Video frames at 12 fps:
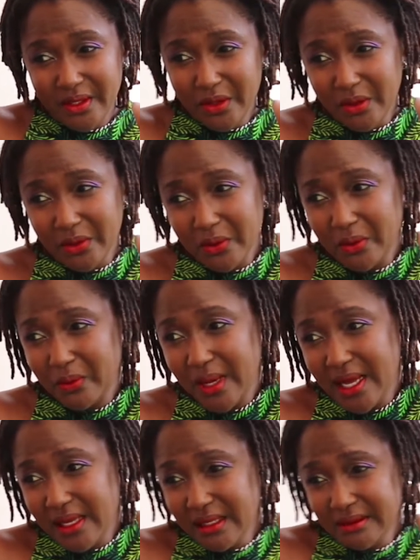
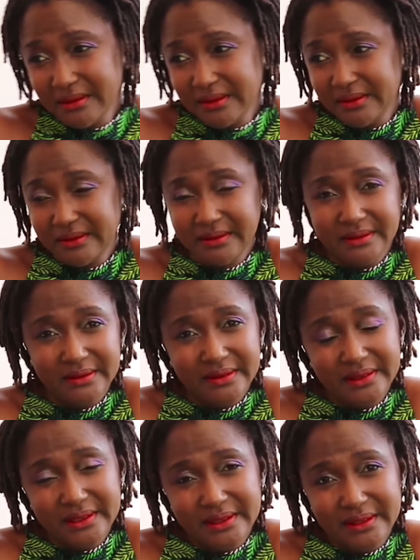While
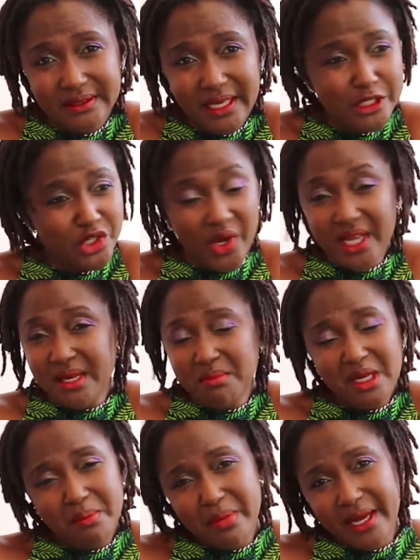enjoying a
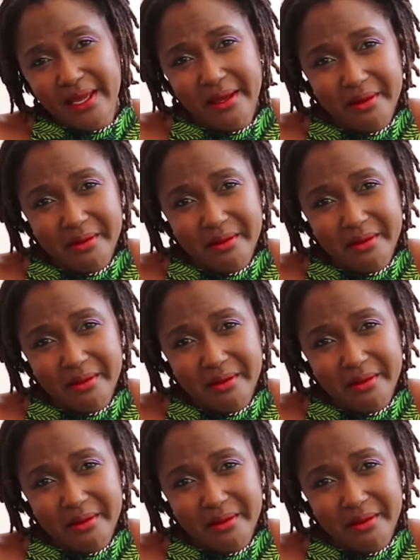meat pie.